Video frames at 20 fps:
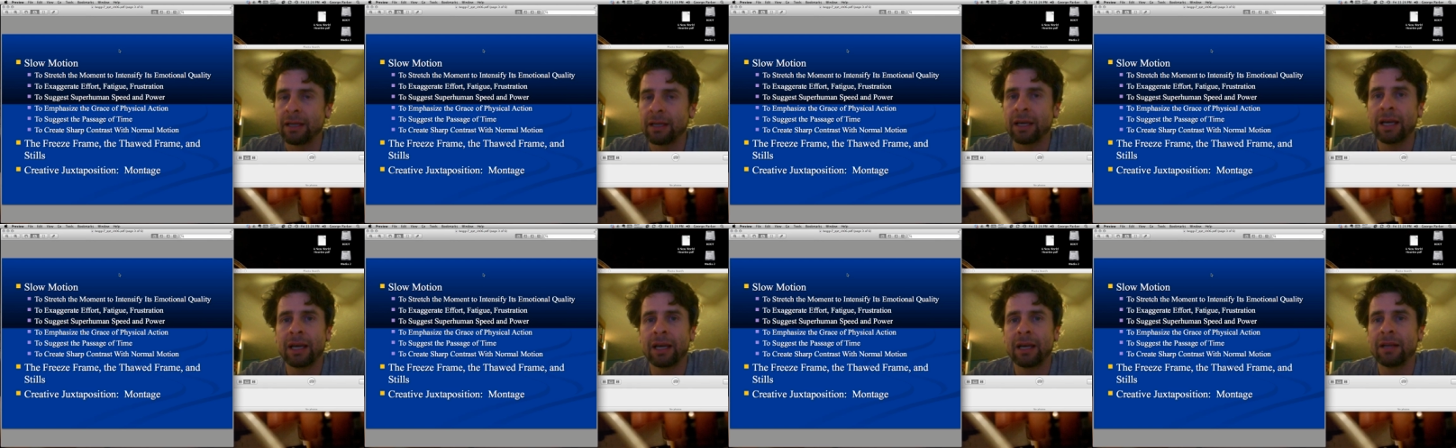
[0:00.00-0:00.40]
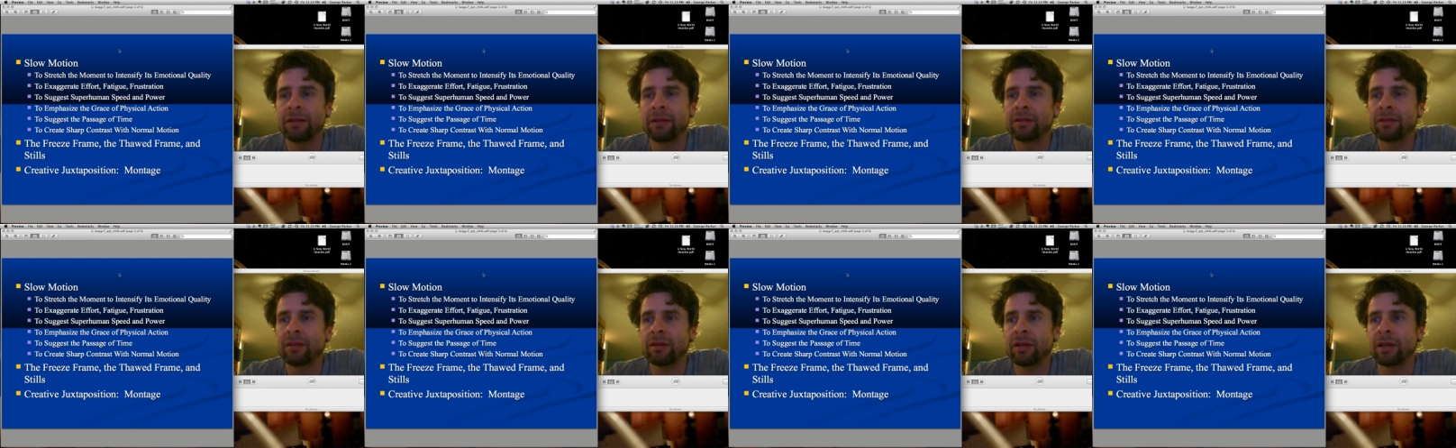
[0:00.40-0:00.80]

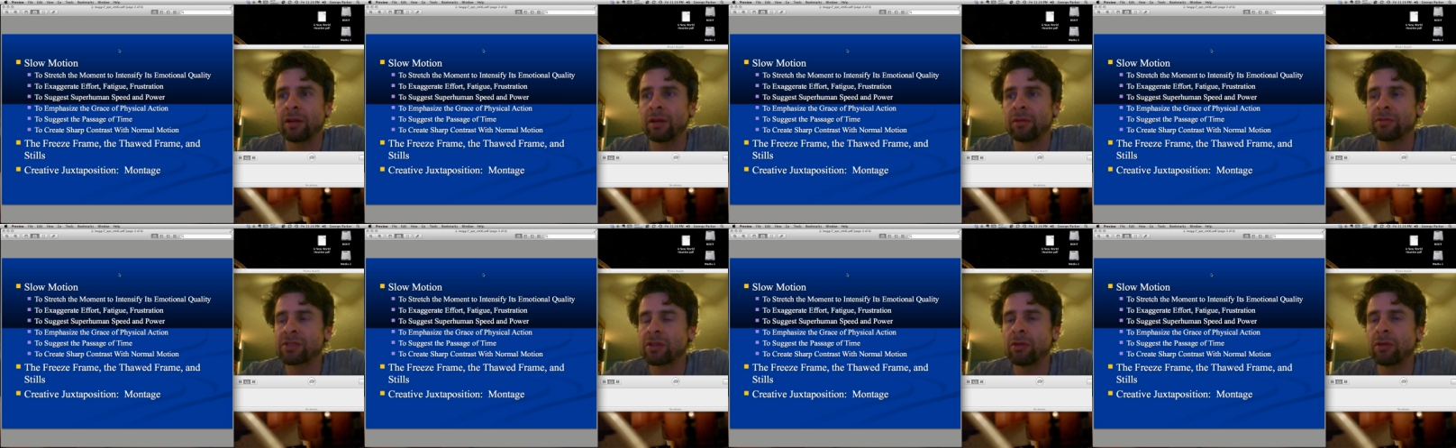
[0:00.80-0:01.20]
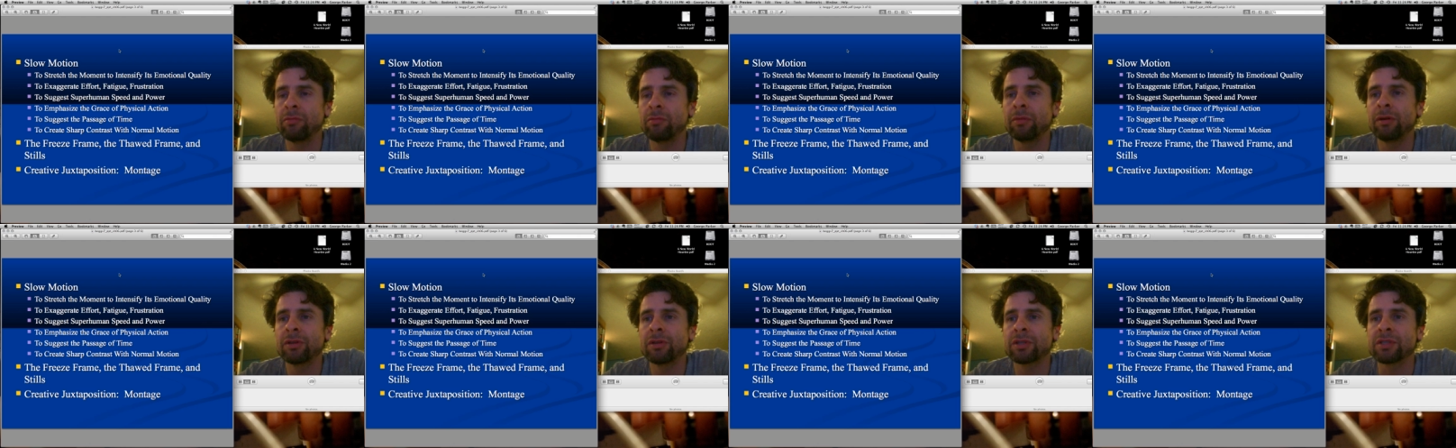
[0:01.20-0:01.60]
And, slow
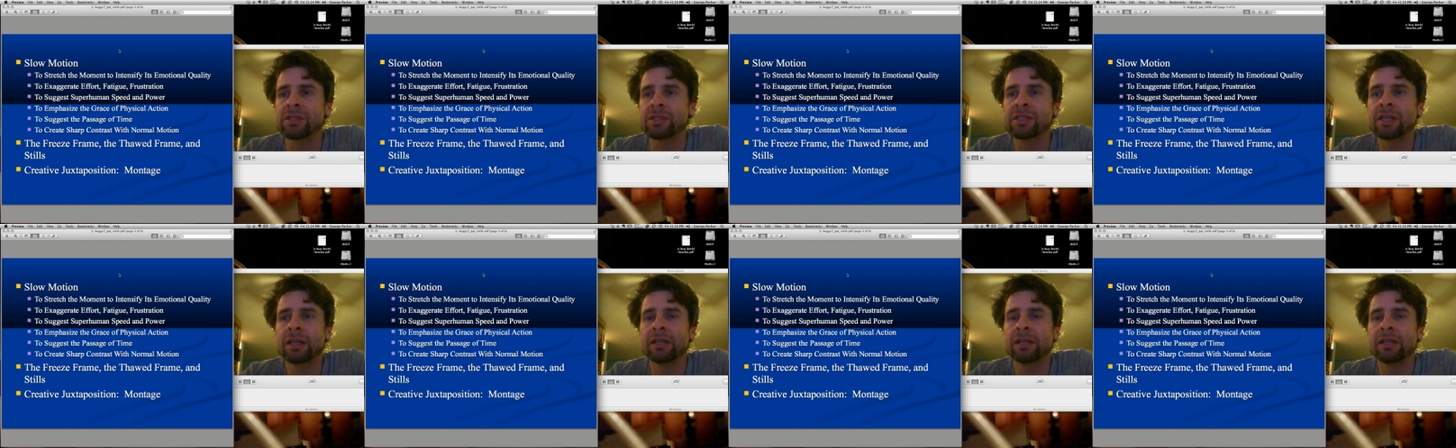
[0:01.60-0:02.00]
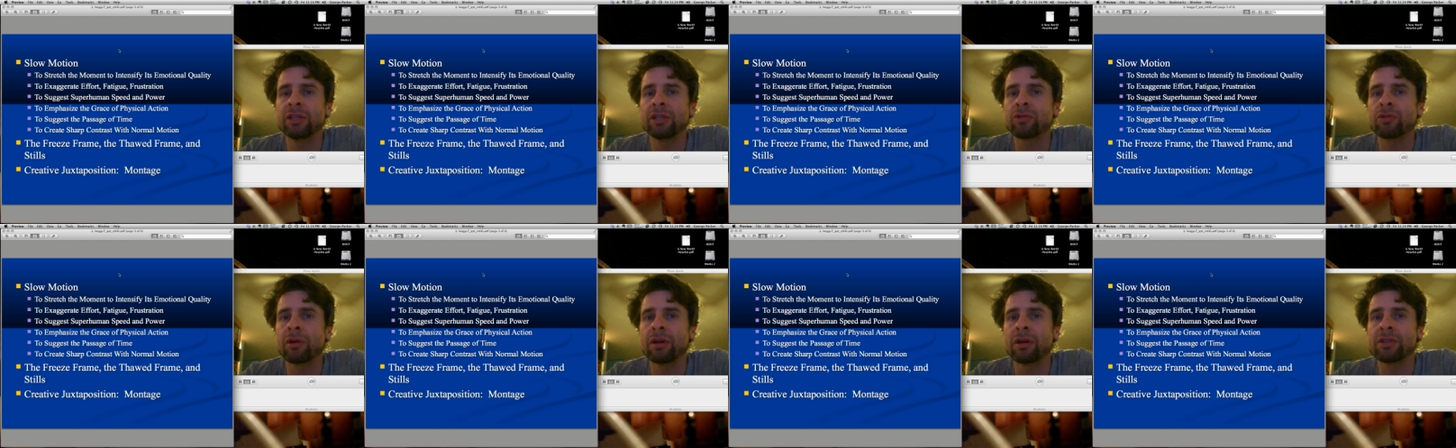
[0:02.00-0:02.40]
motion suddenly
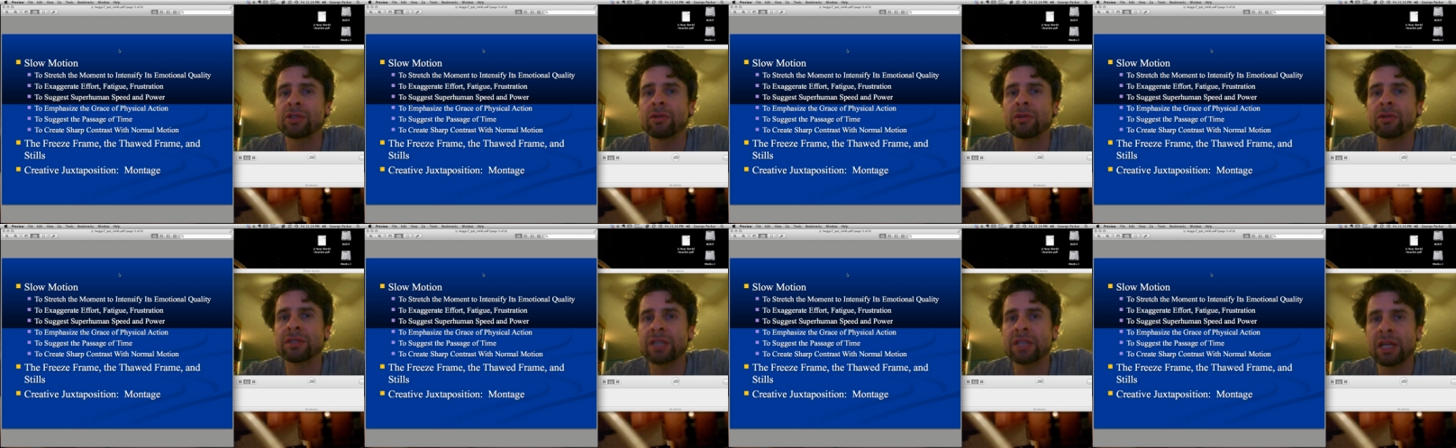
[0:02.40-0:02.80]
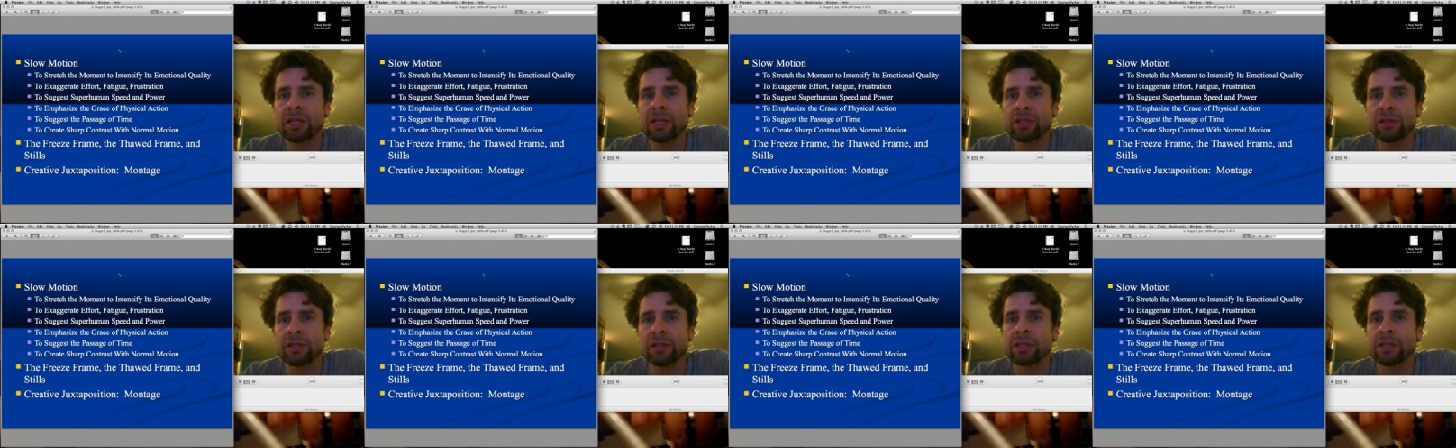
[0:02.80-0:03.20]
draws your
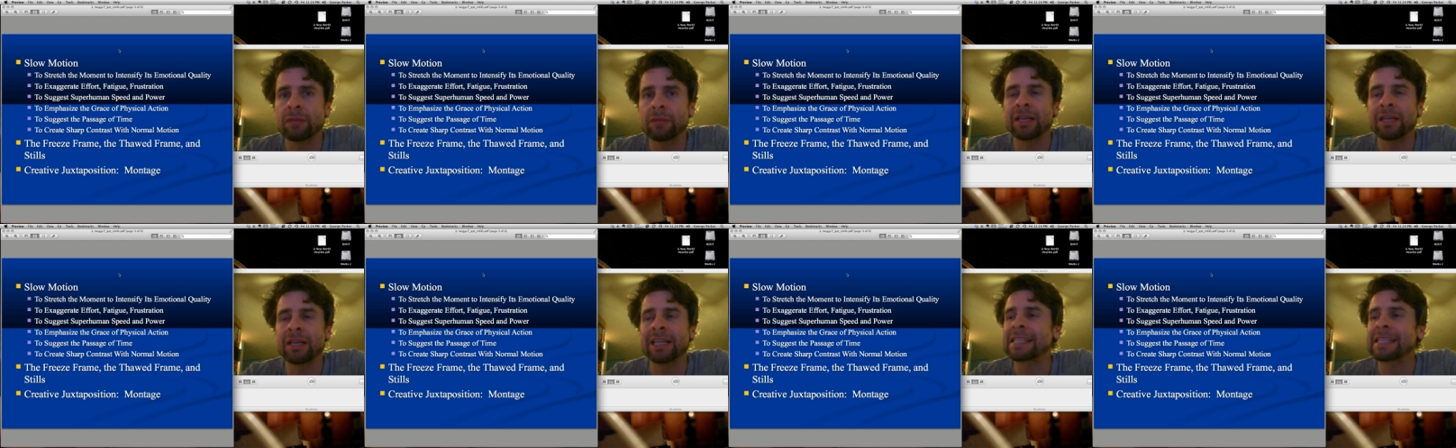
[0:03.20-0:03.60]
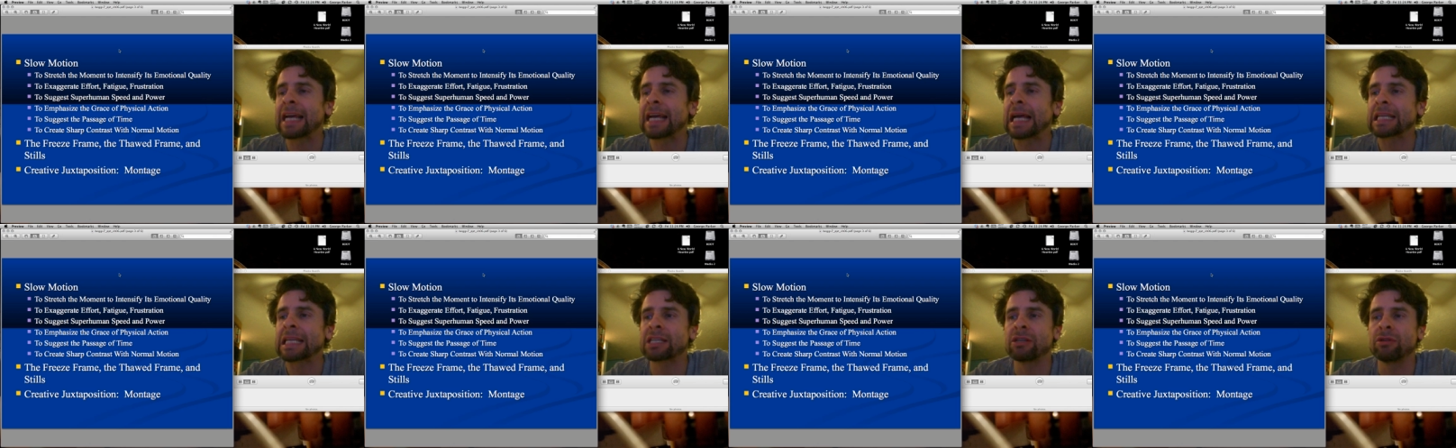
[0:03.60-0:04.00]
attention to something. It's
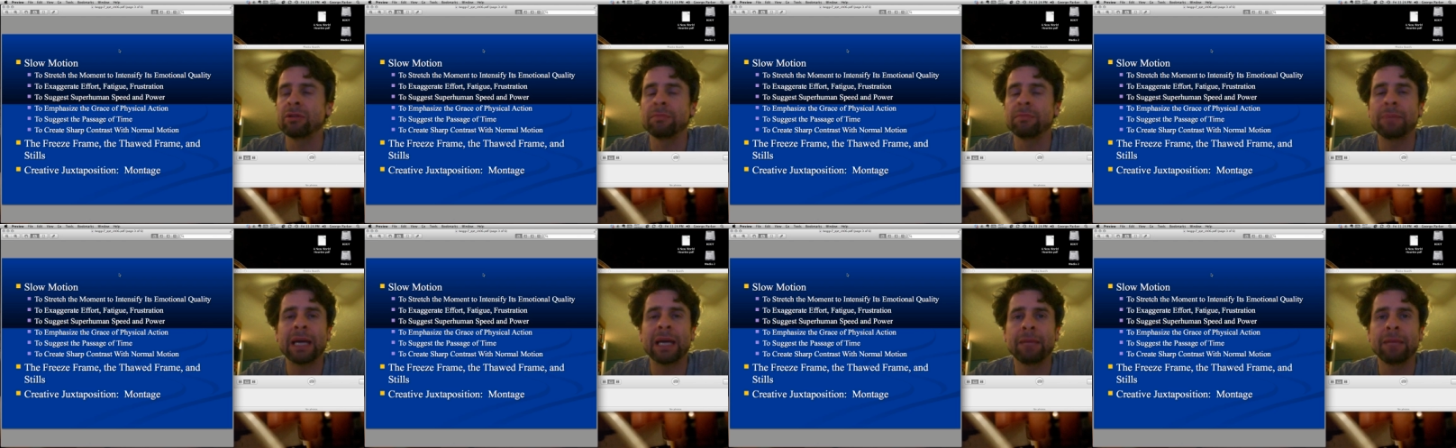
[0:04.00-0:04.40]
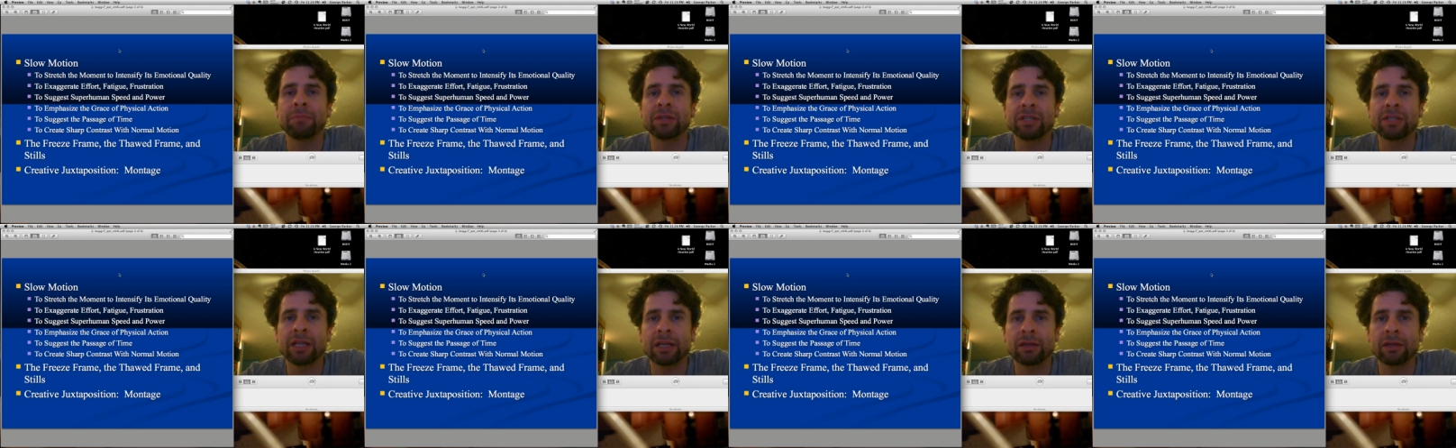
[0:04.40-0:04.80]
asking you to pay
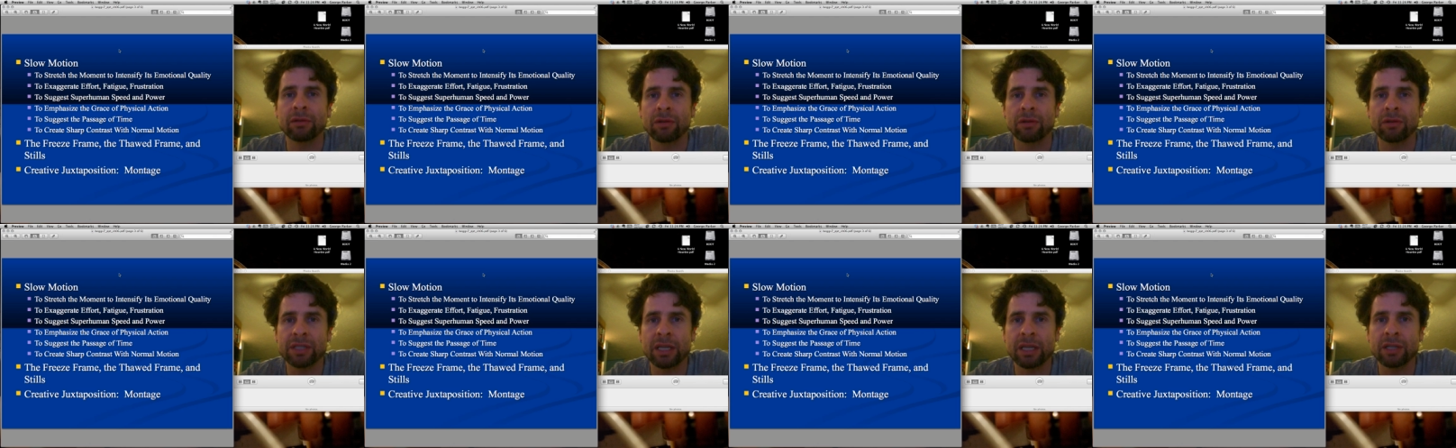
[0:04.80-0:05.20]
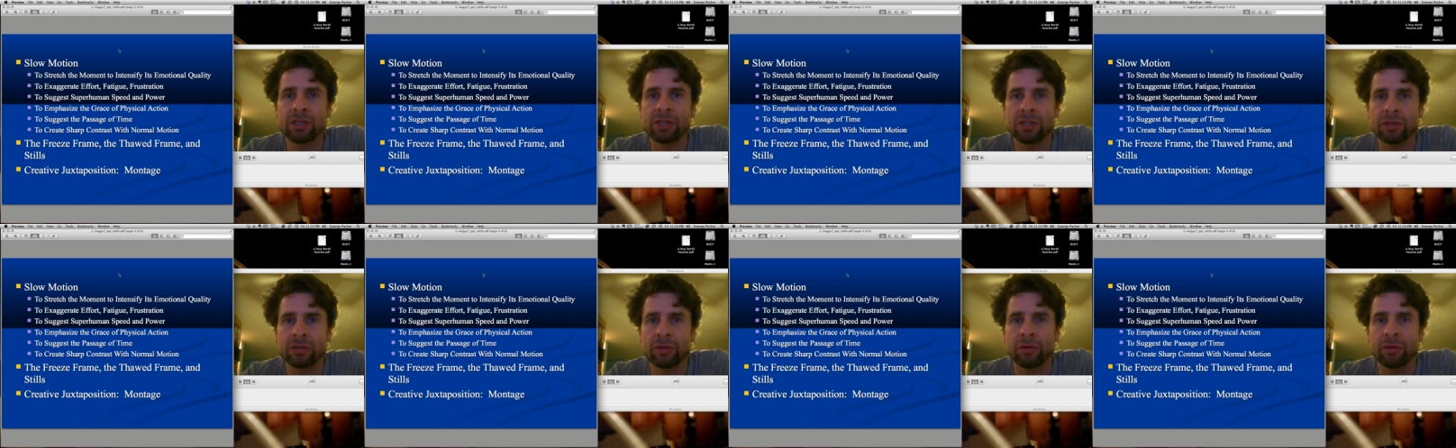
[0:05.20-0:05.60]
particular
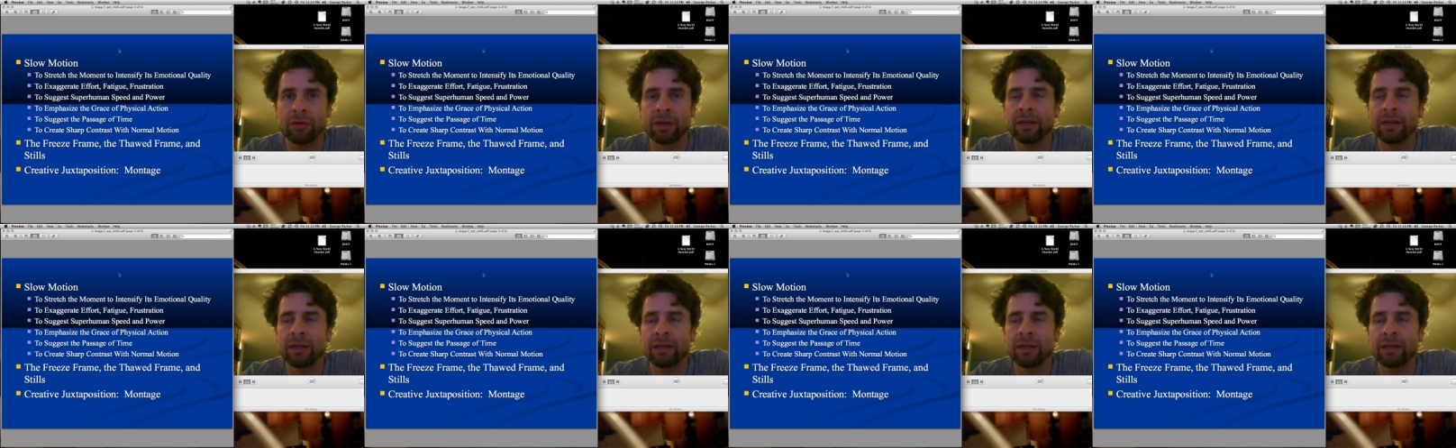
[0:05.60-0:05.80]
attention to it.